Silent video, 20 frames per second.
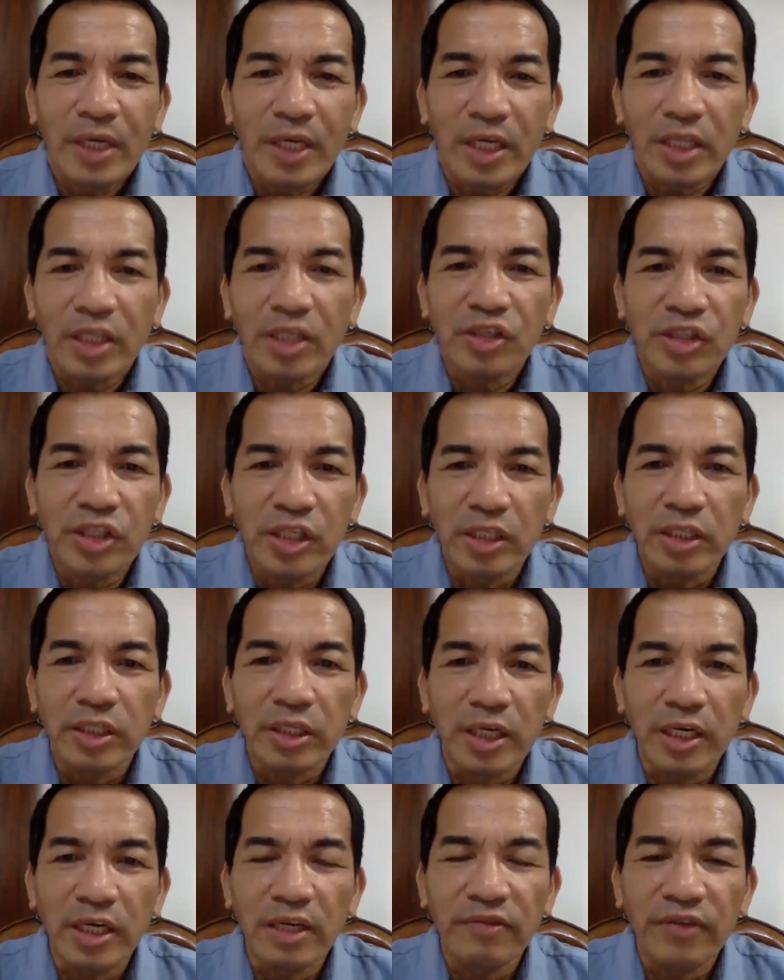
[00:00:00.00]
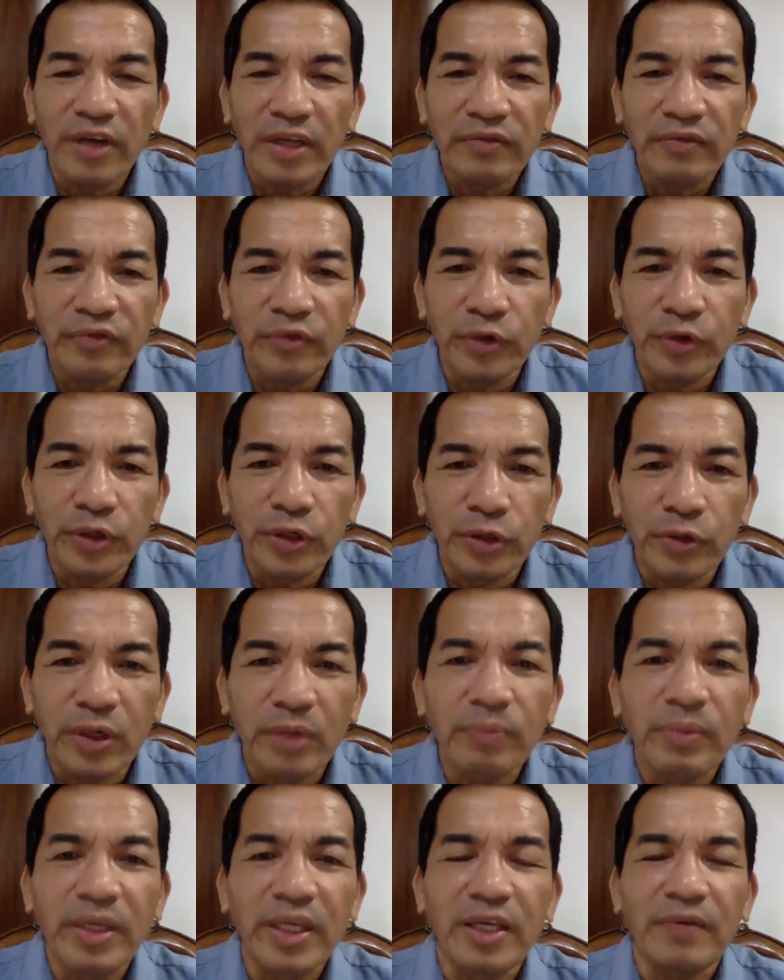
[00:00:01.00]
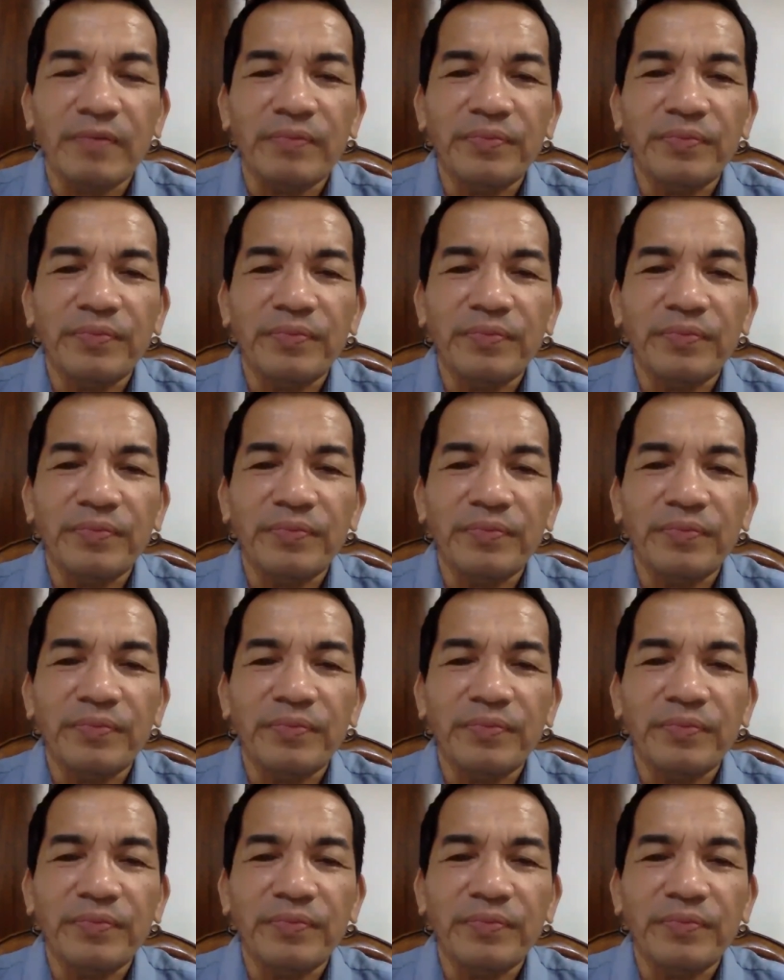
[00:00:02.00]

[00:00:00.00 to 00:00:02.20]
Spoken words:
it is still relevant for you and me.